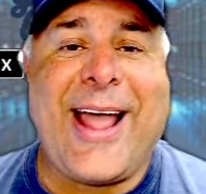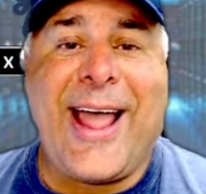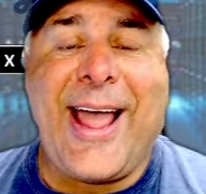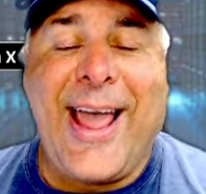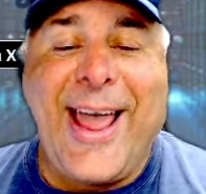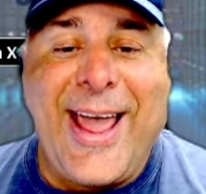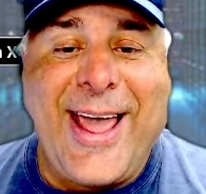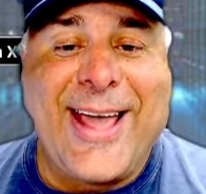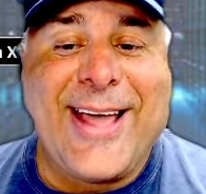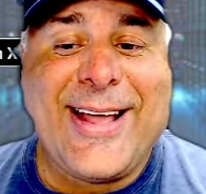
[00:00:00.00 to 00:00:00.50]

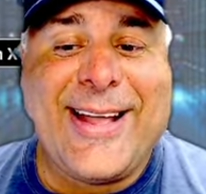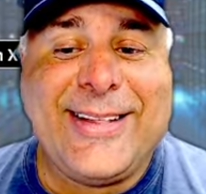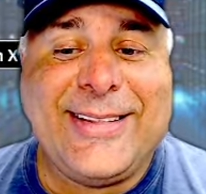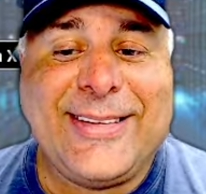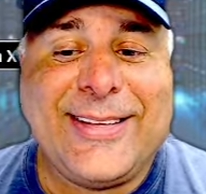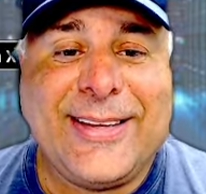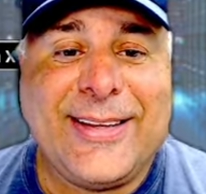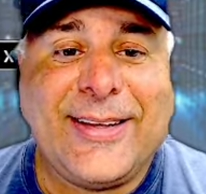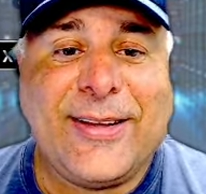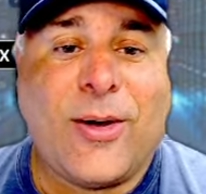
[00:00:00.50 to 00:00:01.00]

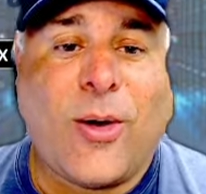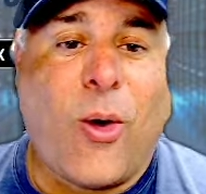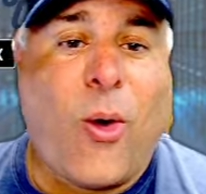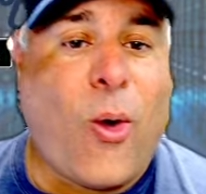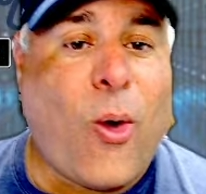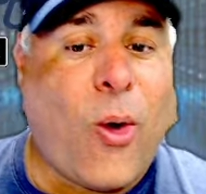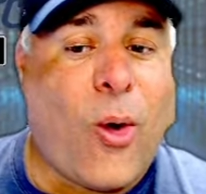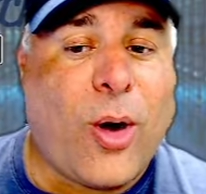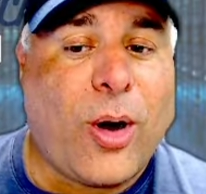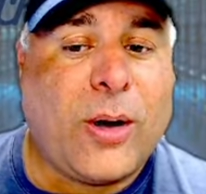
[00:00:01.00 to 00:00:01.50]
And,
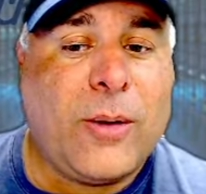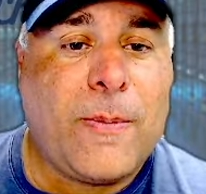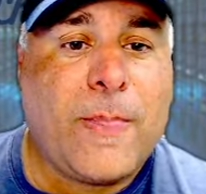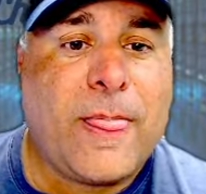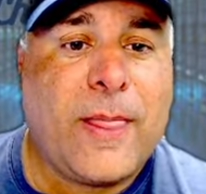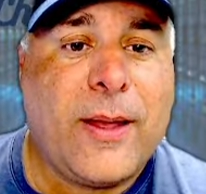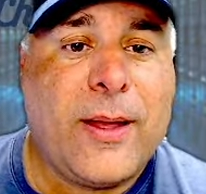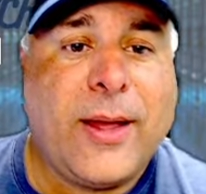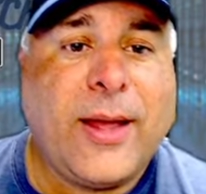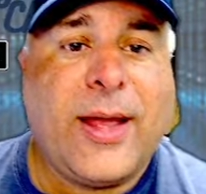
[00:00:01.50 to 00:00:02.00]
or
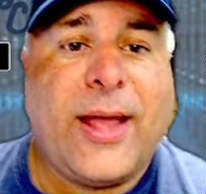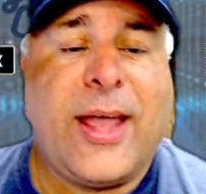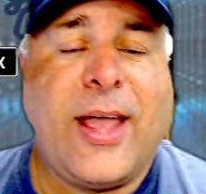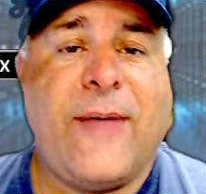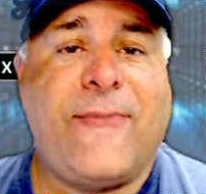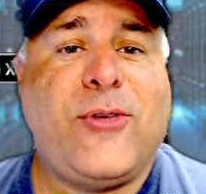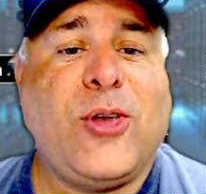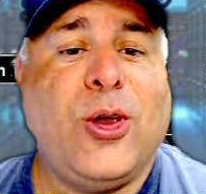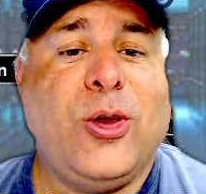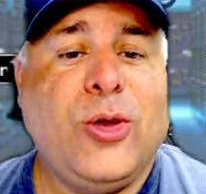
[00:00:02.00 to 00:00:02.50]

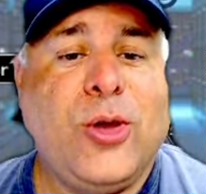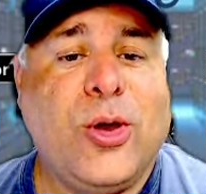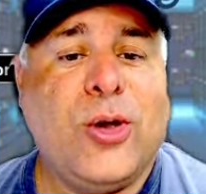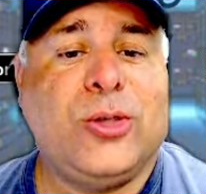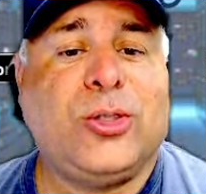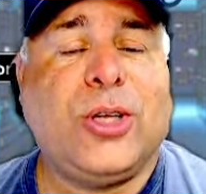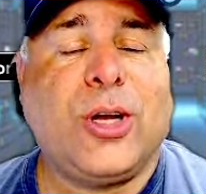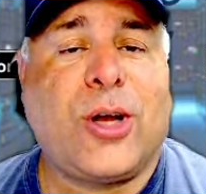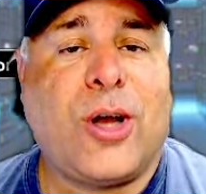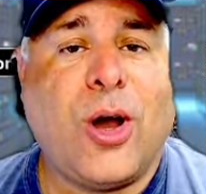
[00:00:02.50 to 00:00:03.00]
if you
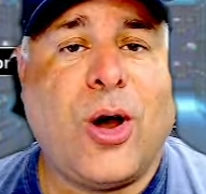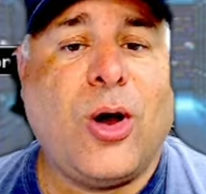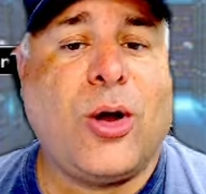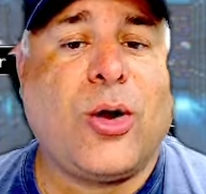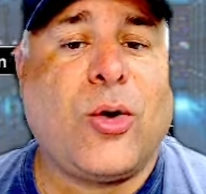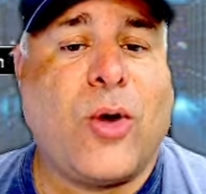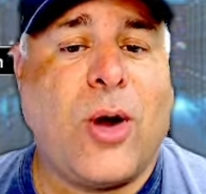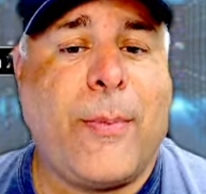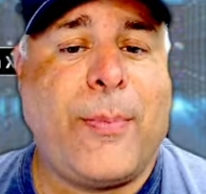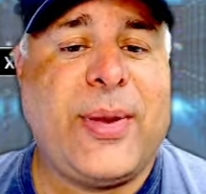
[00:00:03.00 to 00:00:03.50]
use the
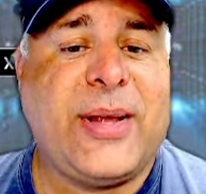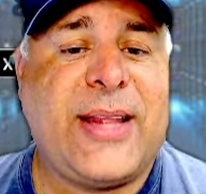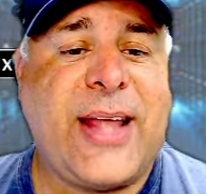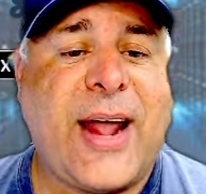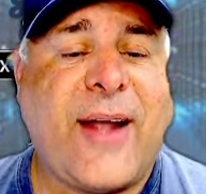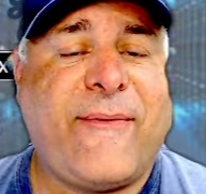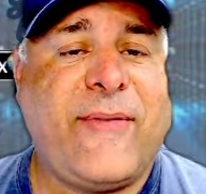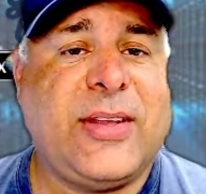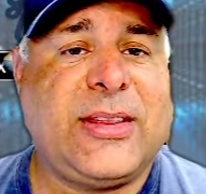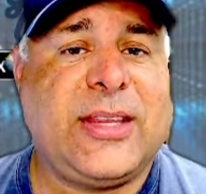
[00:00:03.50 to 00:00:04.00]
code
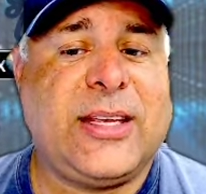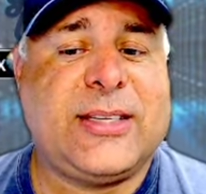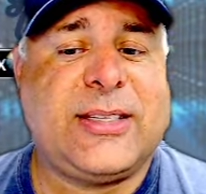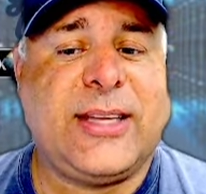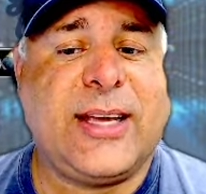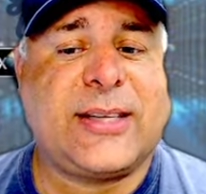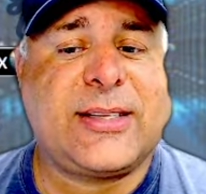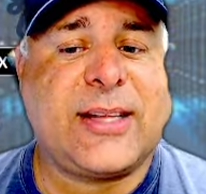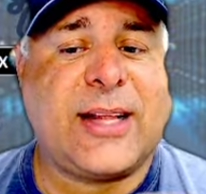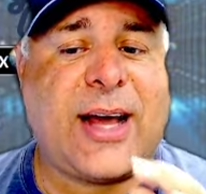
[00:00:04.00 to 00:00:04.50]

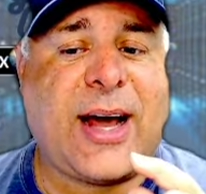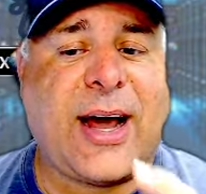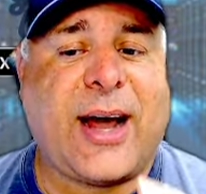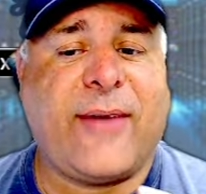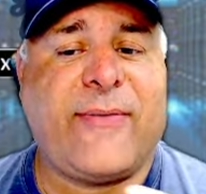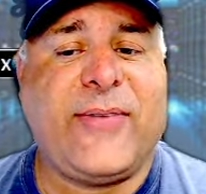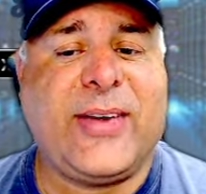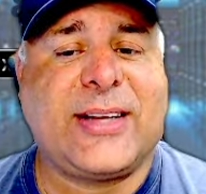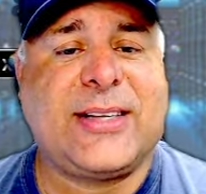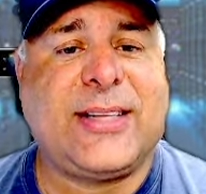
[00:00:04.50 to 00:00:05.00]
GrumpyDad56 at
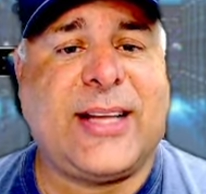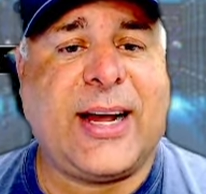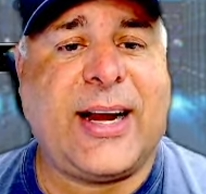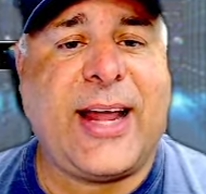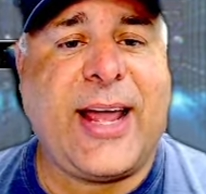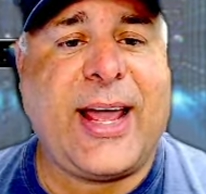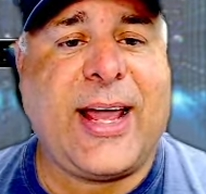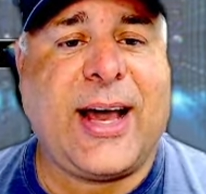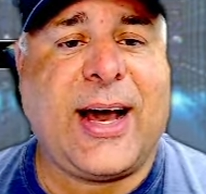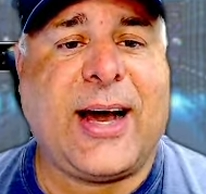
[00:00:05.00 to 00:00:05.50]

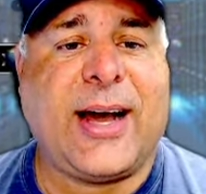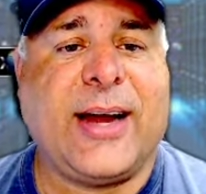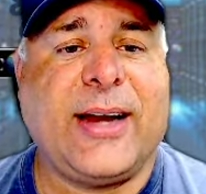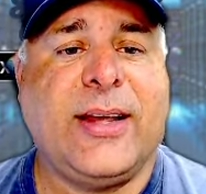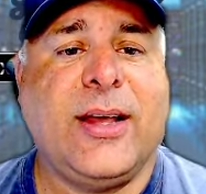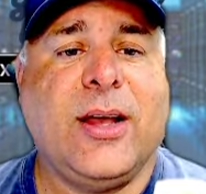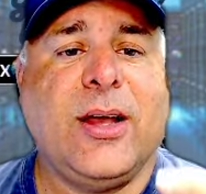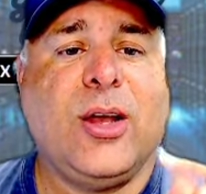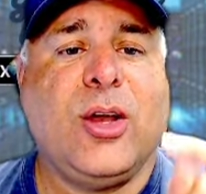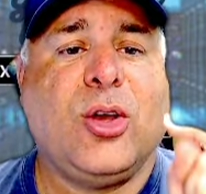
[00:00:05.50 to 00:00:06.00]
hyfix.ai,
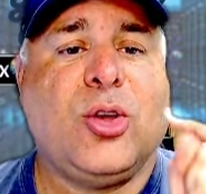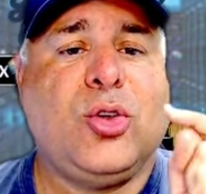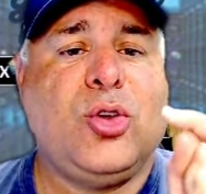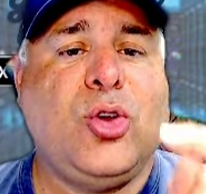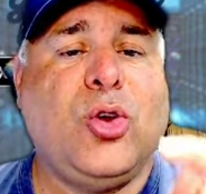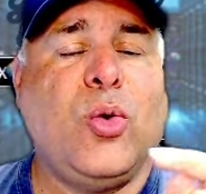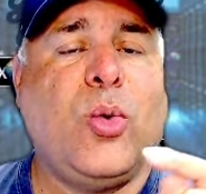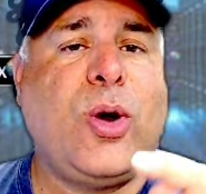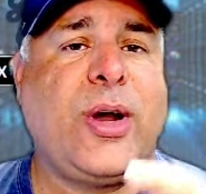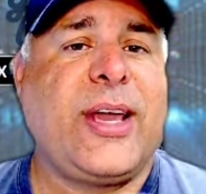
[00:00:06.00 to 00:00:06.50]

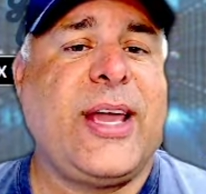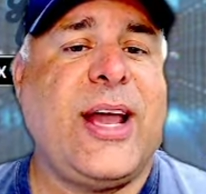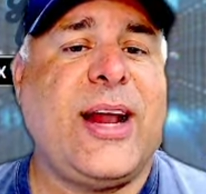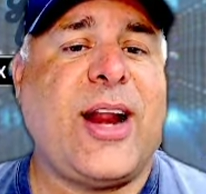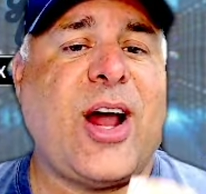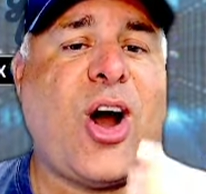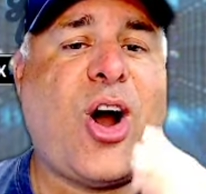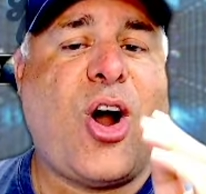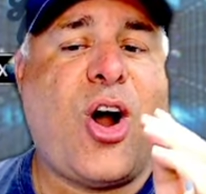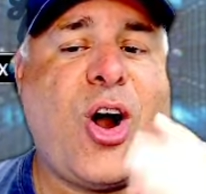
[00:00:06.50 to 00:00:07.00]
you will
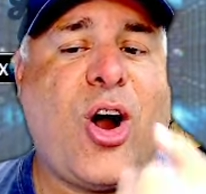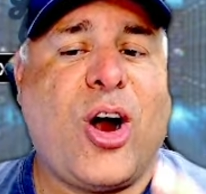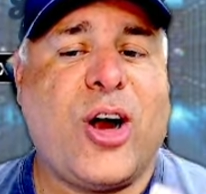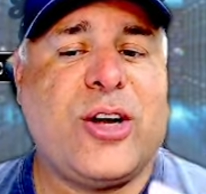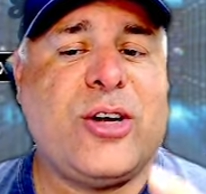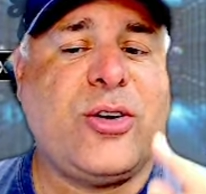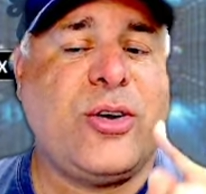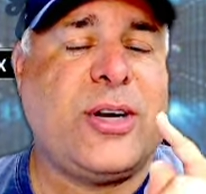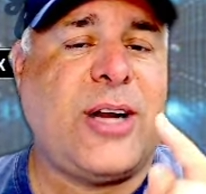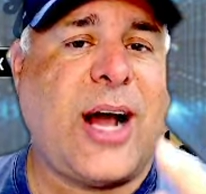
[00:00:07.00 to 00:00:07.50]
get
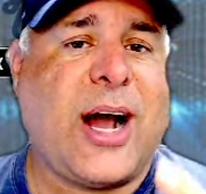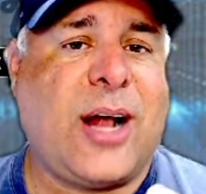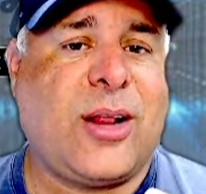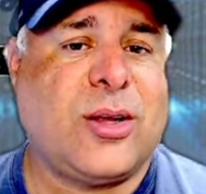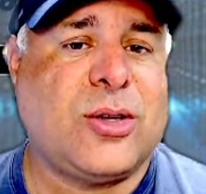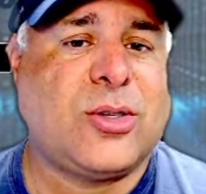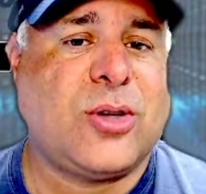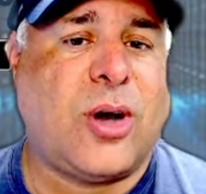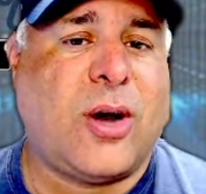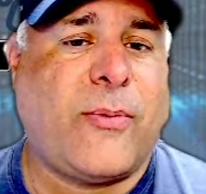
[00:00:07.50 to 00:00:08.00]

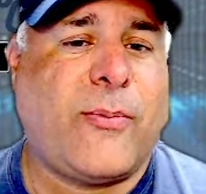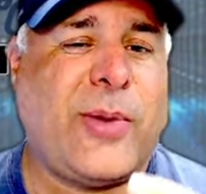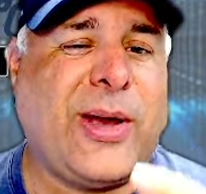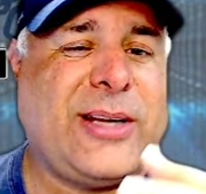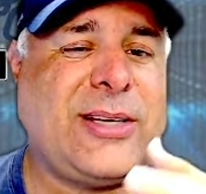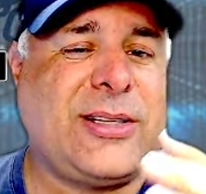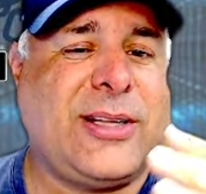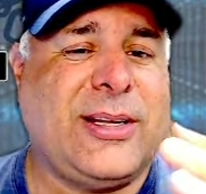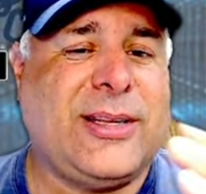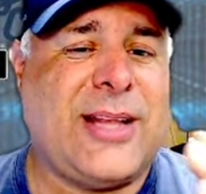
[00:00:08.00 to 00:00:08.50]
$100 off,
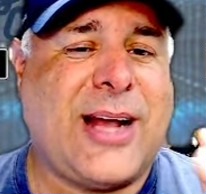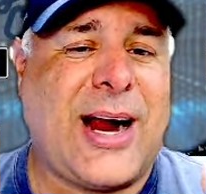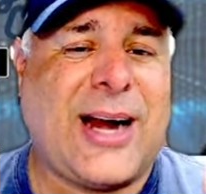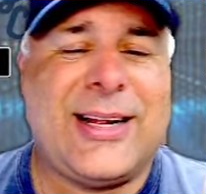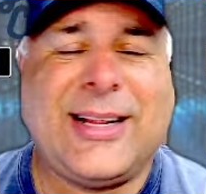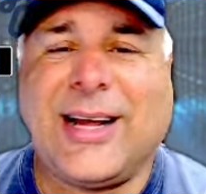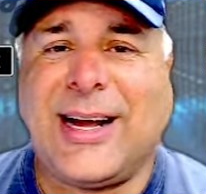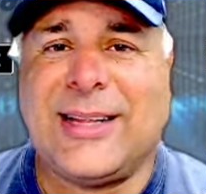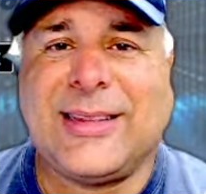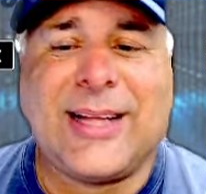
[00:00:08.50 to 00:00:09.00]
basically
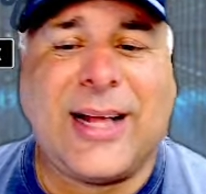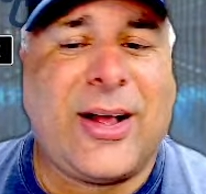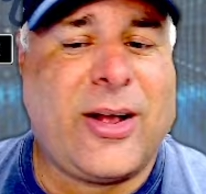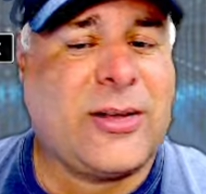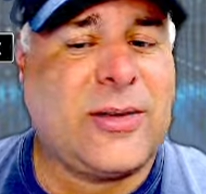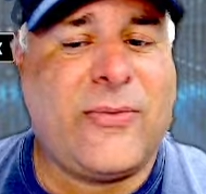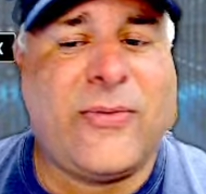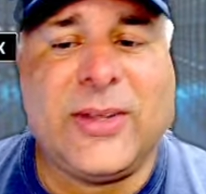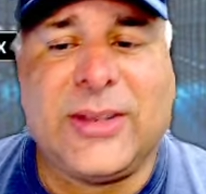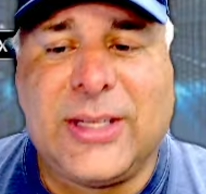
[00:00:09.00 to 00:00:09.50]

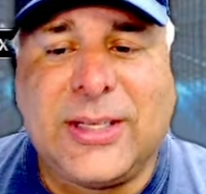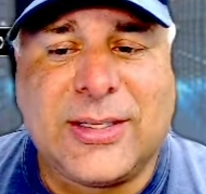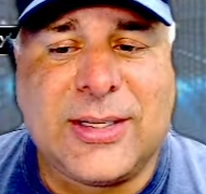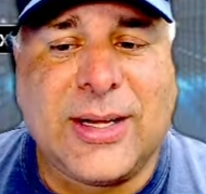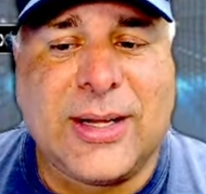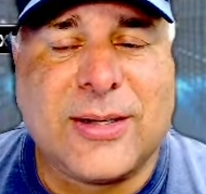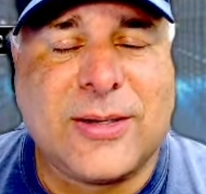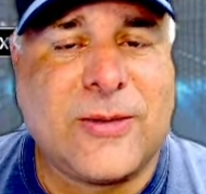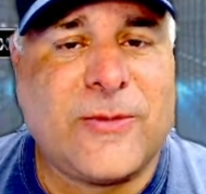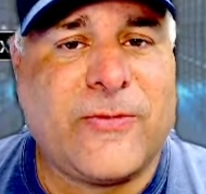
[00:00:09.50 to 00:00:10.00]

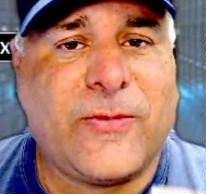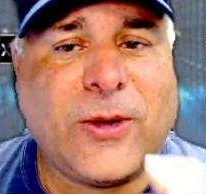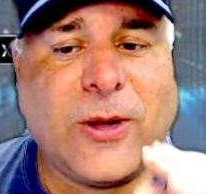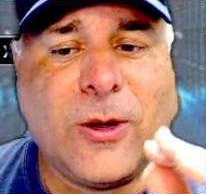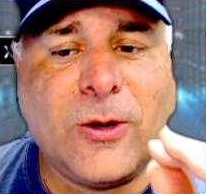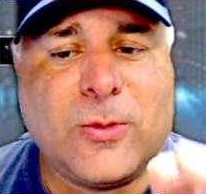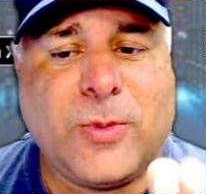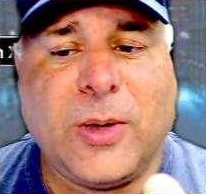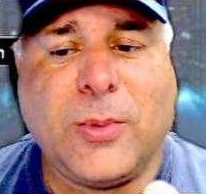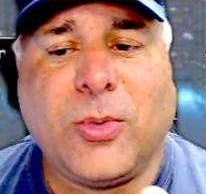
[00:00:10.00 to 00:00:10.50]
$99.50 for
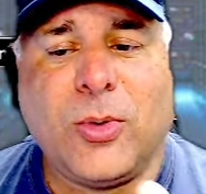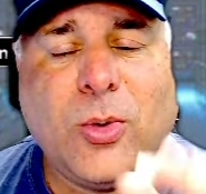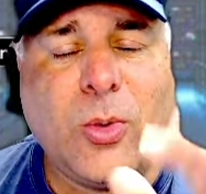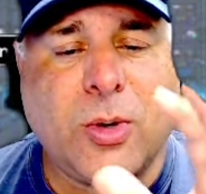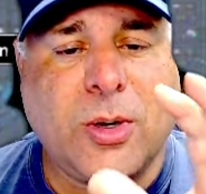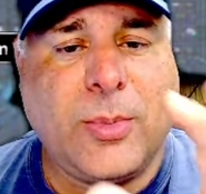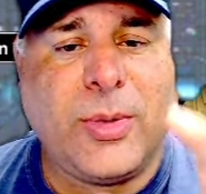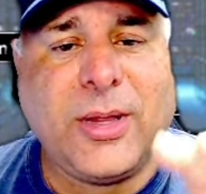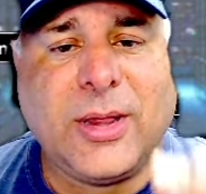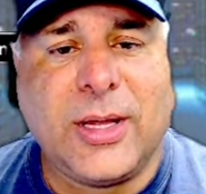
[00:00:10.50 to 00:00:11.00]
those people who
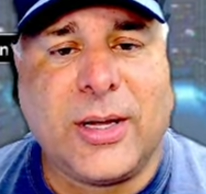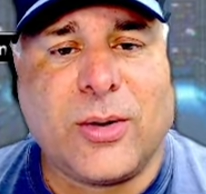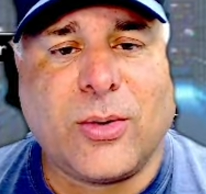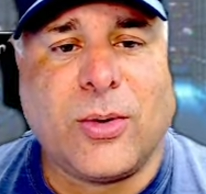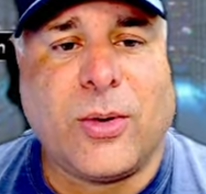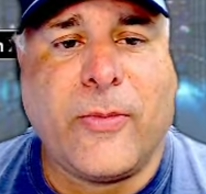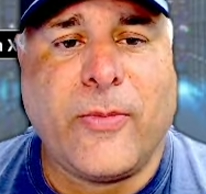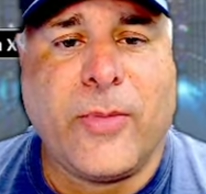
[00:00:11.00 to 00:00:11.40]
want to be literal,